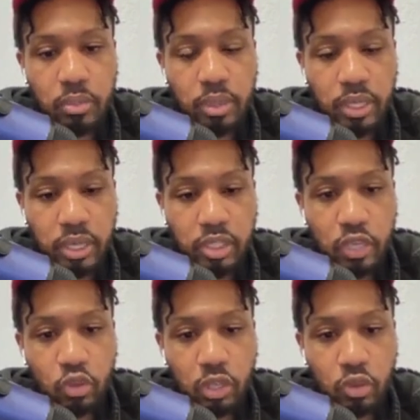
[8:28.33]
But yes,
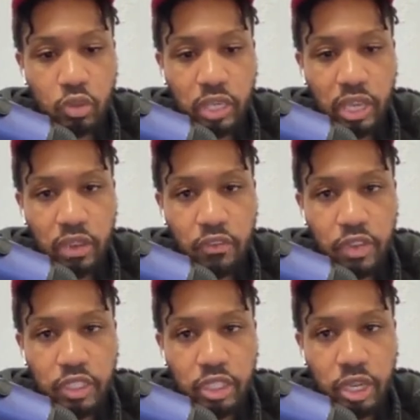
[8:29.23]
you can use a
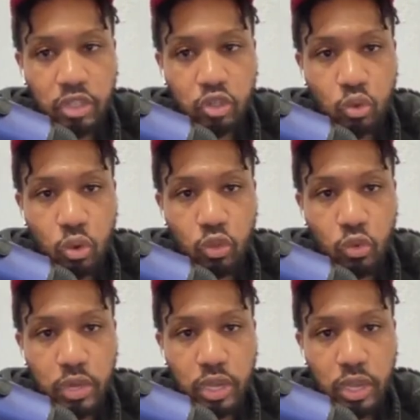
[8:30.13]
FHA
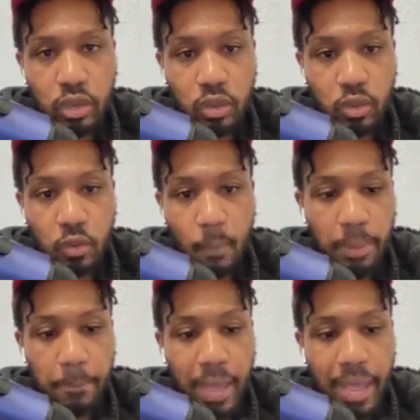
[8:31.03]
203K loan
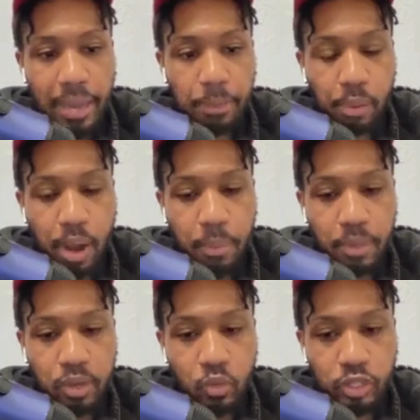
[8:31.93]
and buy a
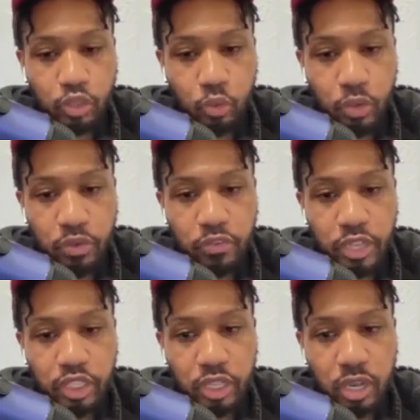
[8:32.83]
property with your
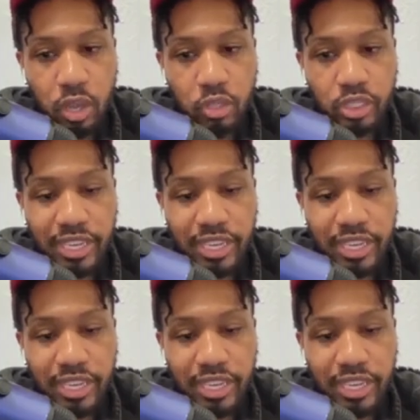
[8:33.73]
renovation costs